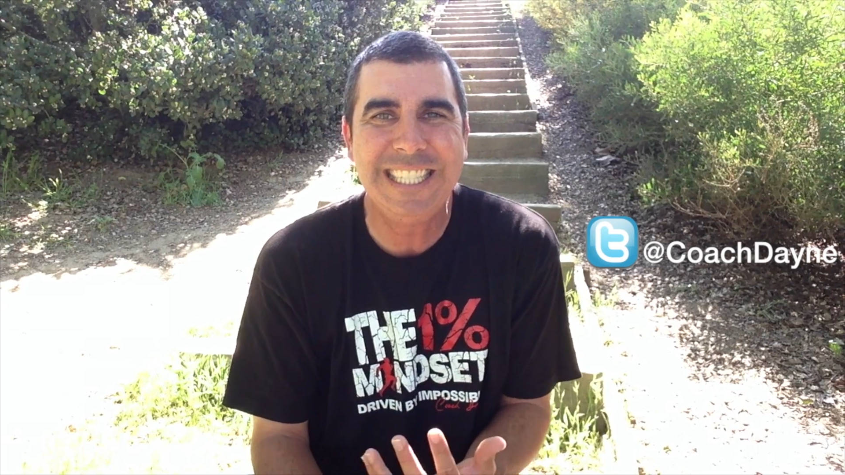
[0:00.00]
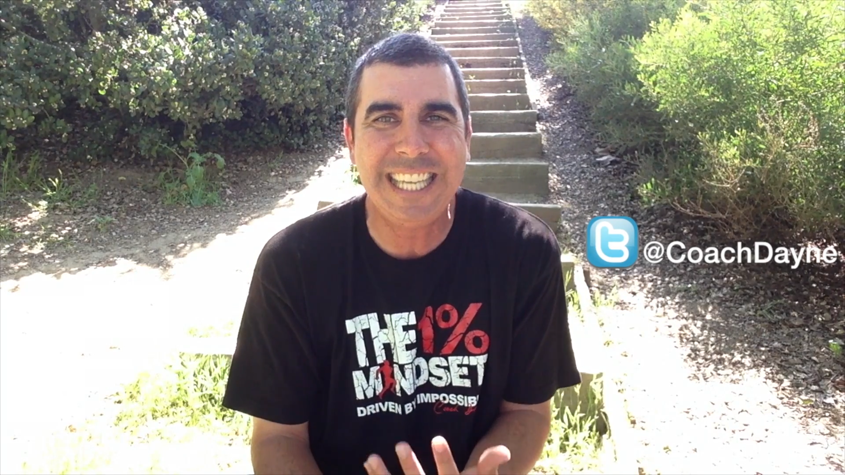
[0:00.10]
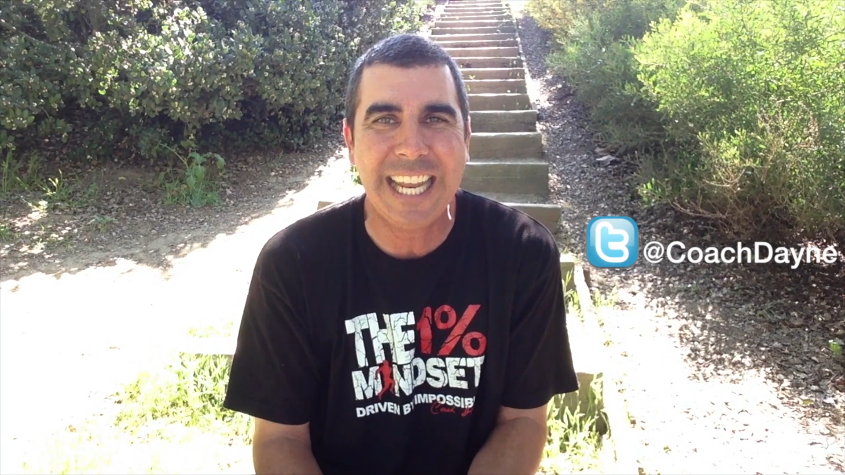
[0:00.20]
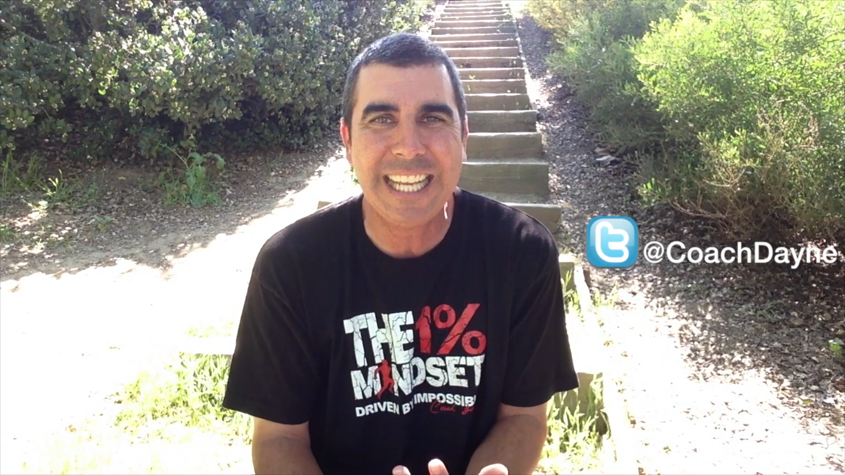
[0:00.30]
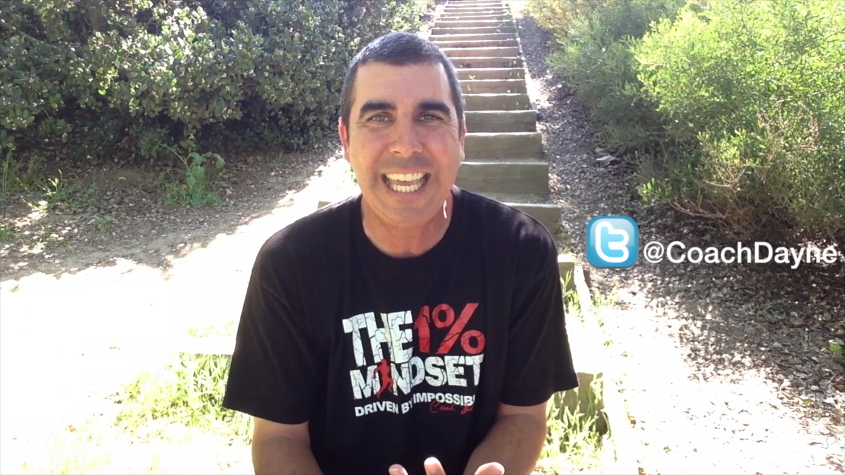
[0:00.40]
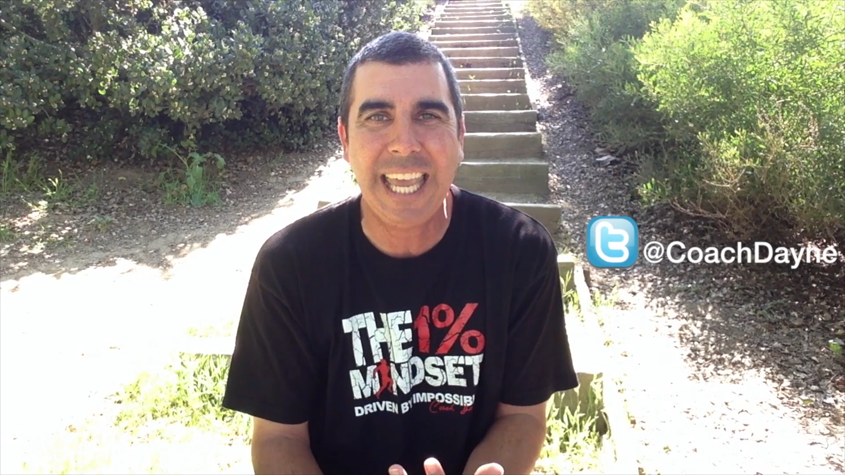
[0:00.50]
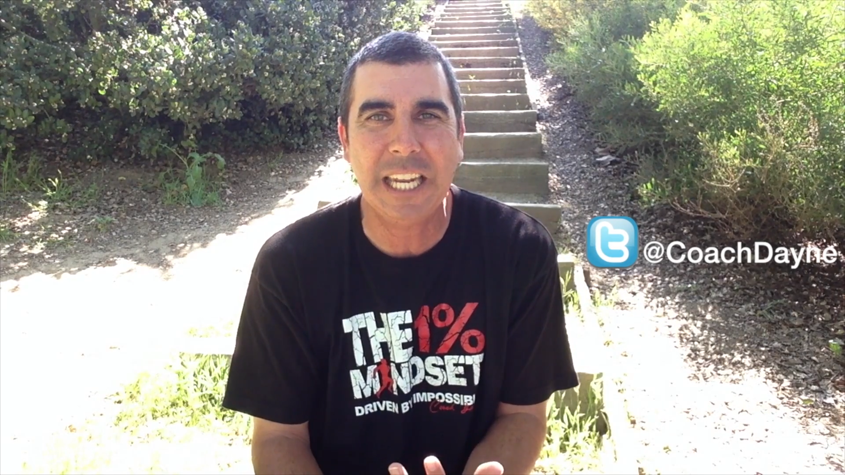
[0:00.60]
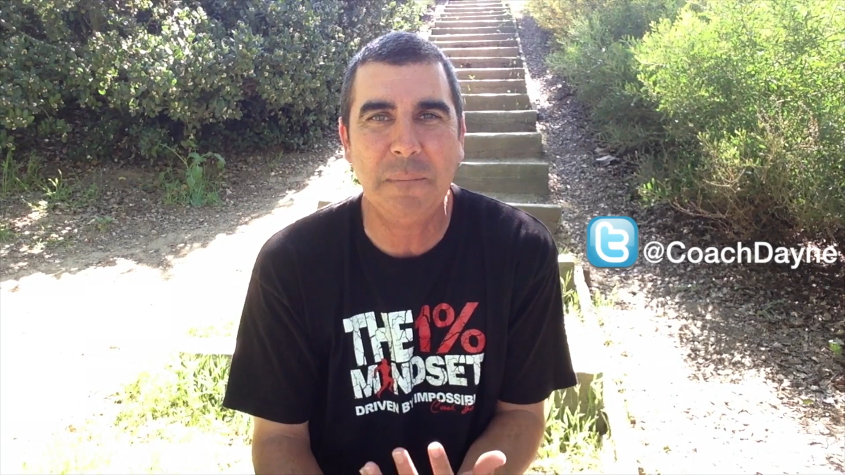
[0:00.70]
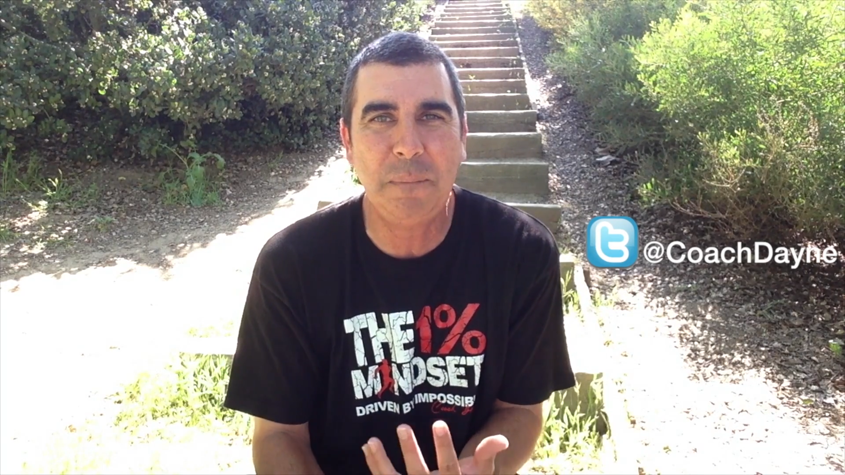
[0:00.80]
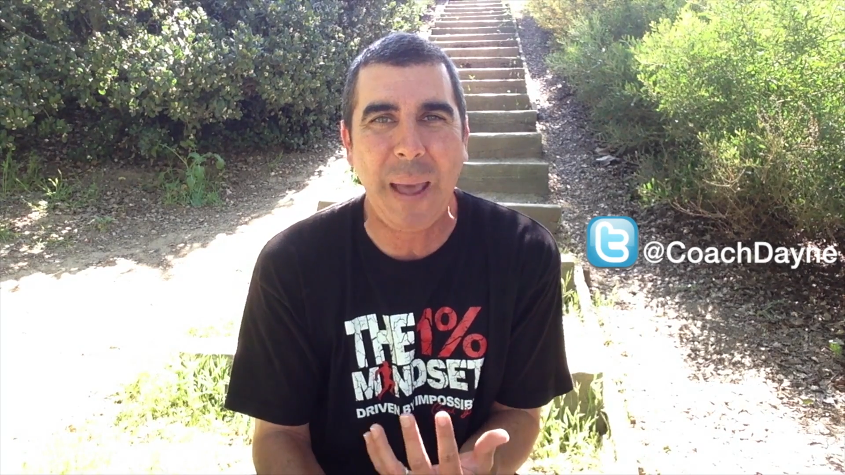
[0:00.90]

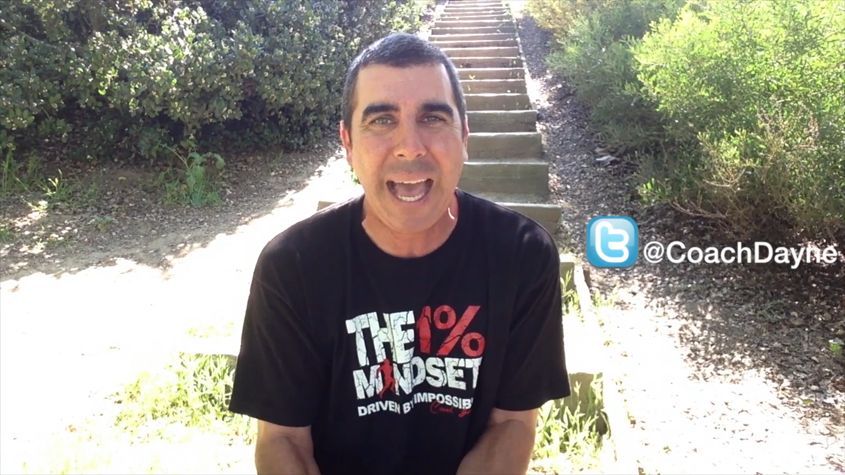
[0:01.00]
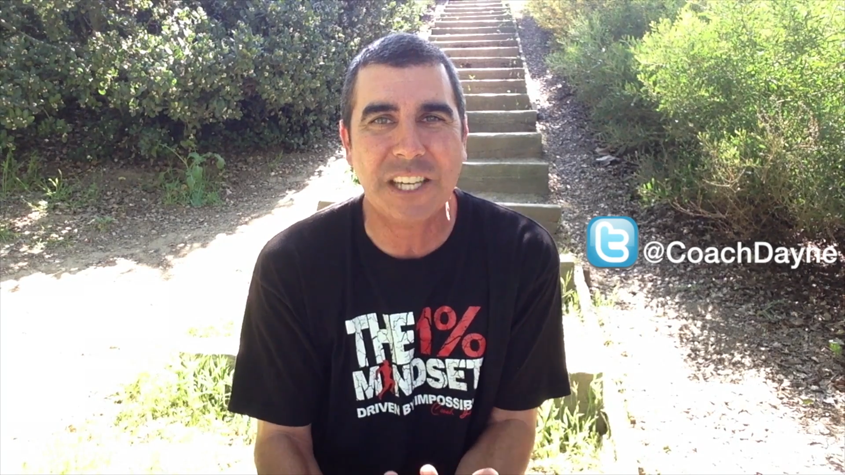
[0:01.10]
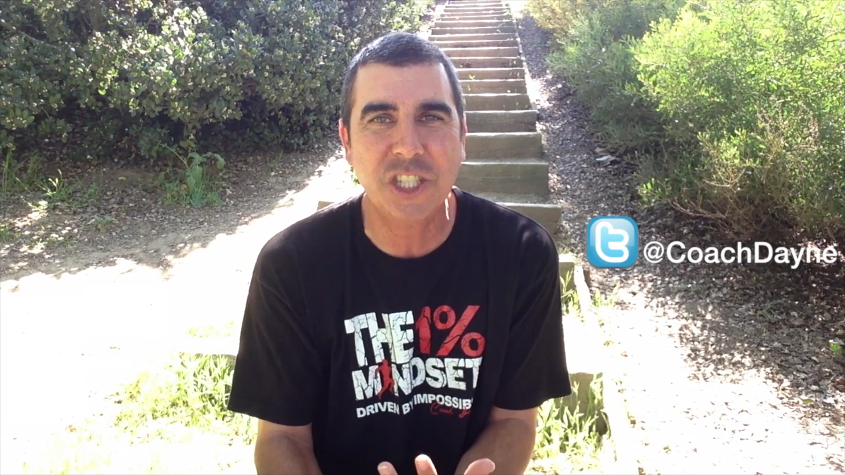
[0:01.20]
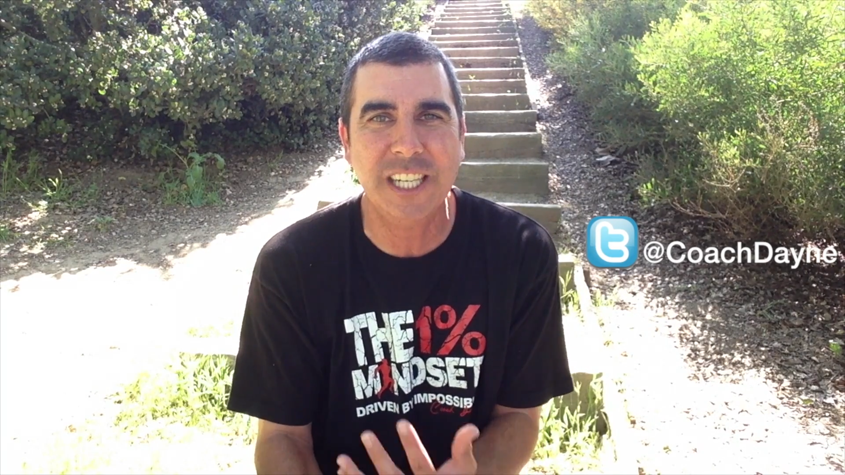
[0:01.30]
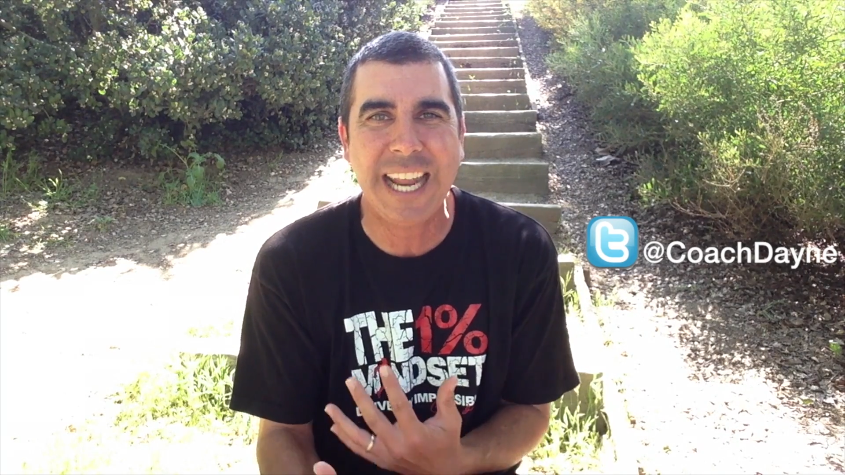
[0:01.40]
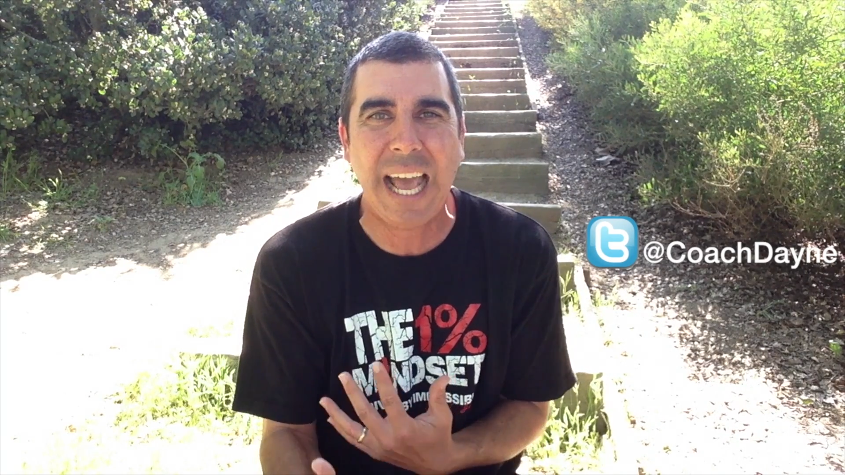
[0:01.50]
dedicated, passionate,